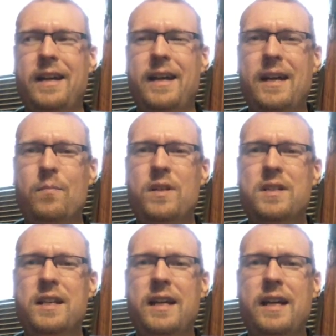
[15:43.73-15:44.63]
happen
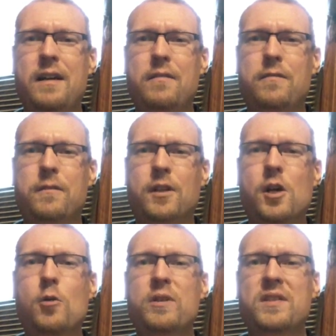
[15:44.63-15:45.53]
to have
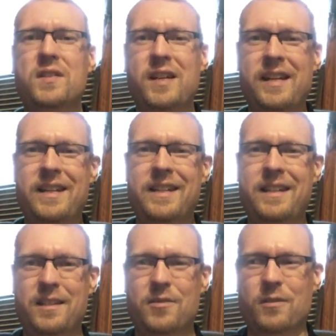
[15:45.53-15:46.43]
coinciding
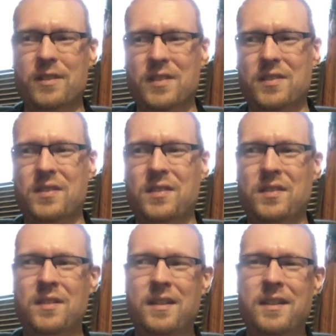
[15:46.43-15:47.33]
interests.